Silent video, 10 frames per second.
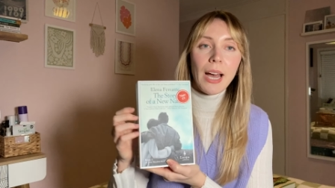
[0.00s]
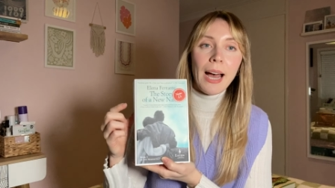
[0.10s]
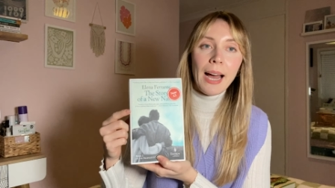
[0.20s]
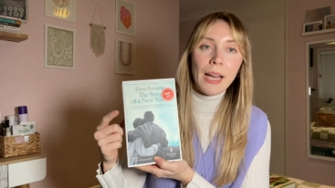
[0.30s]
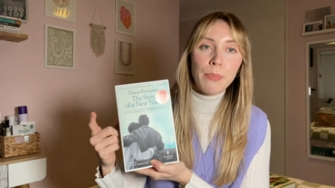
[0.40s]

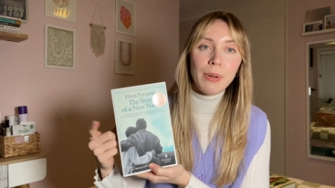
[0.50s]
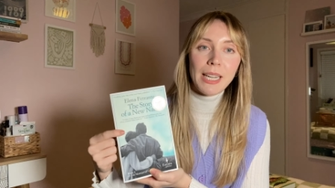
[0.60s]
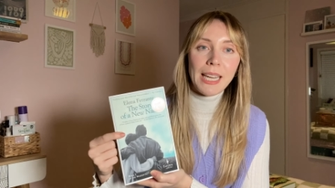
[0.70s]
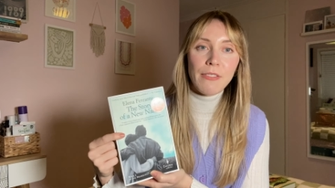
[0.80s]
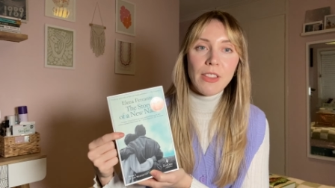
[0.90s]
I
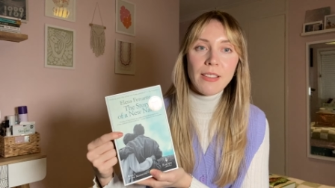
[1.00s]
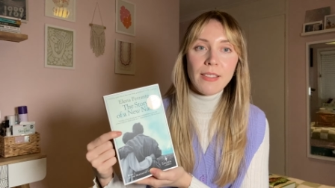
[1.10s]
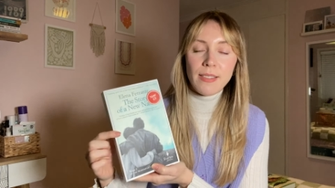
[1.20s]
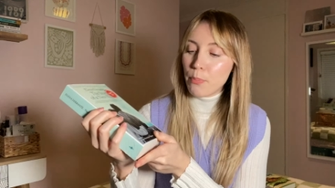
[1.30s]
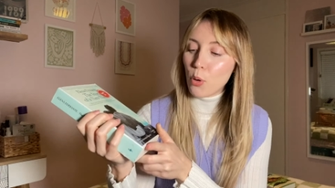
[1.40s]
believe this
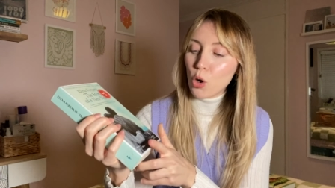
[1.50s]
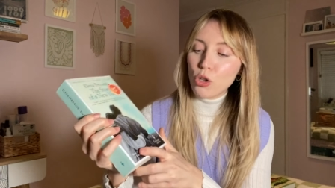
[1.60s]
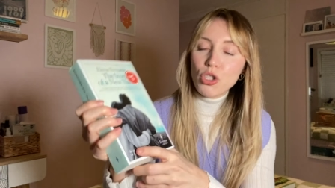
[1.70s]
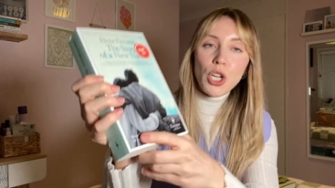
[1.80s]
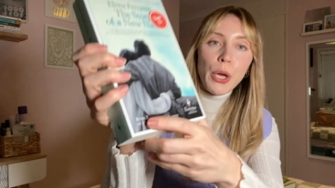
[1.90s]
is book
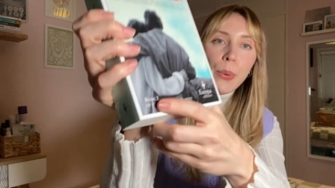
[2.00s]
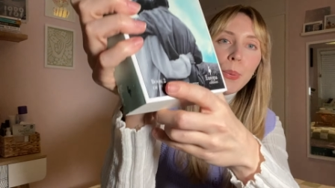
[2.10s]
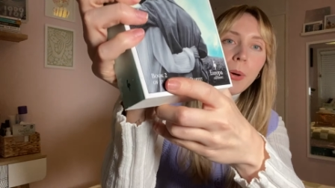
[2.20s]
two